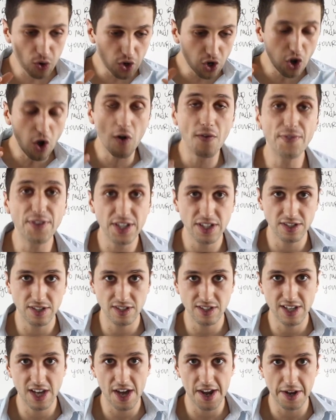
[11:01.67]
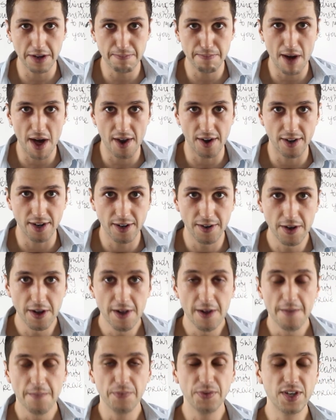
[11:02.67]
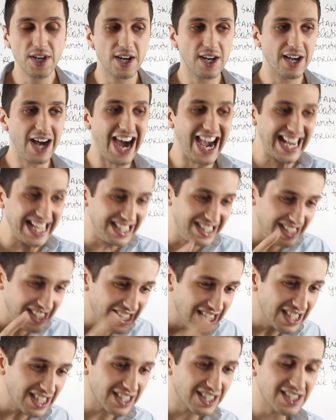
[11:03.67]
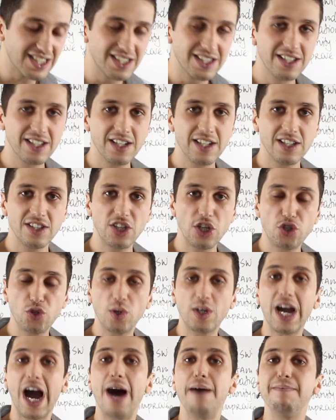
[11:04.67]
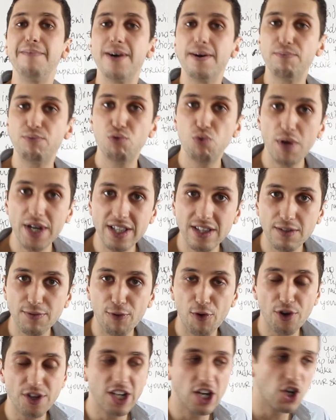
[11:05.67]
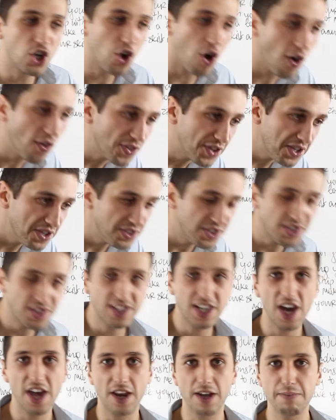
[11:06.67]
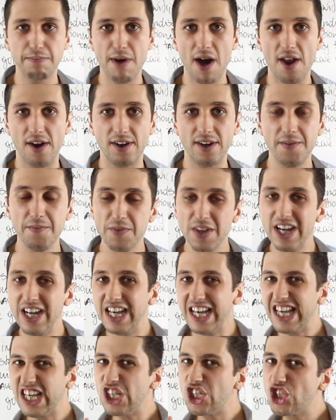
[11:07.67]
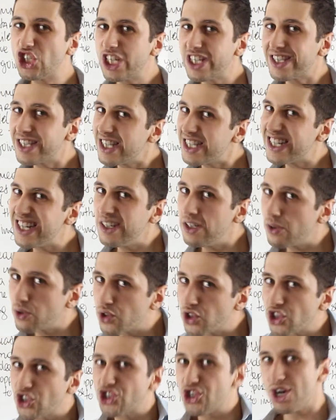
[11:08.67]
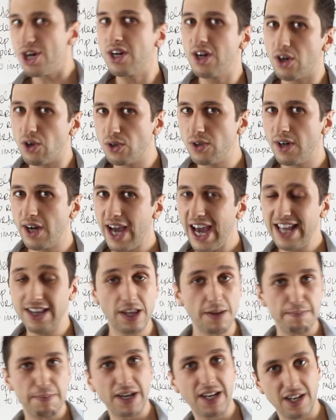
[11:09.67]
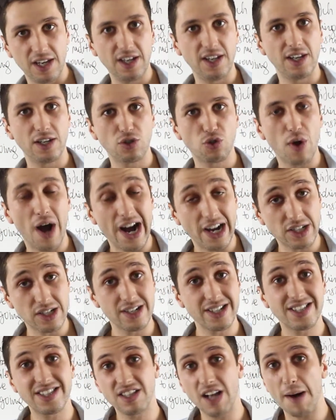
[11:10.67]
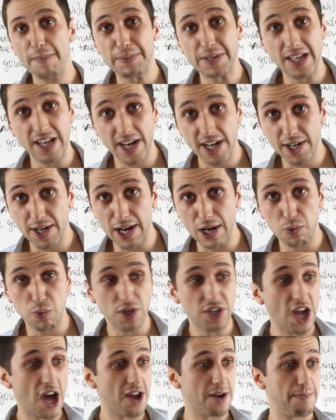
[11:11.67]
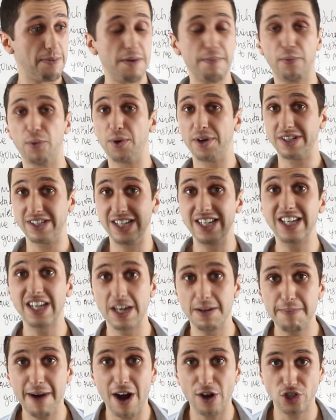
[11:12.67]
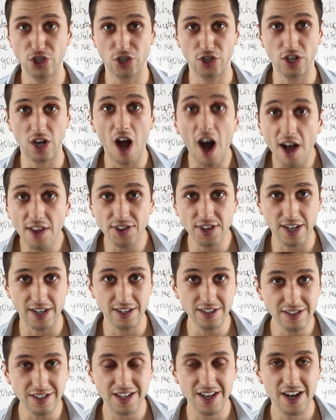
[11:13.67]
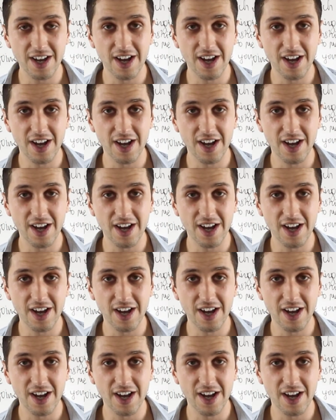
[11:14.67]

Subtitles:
content is getting better. The ideas that you come up with for the content is getting better. It's just this little struggle at the beginning to actually stop caring what other people are thinking about your content.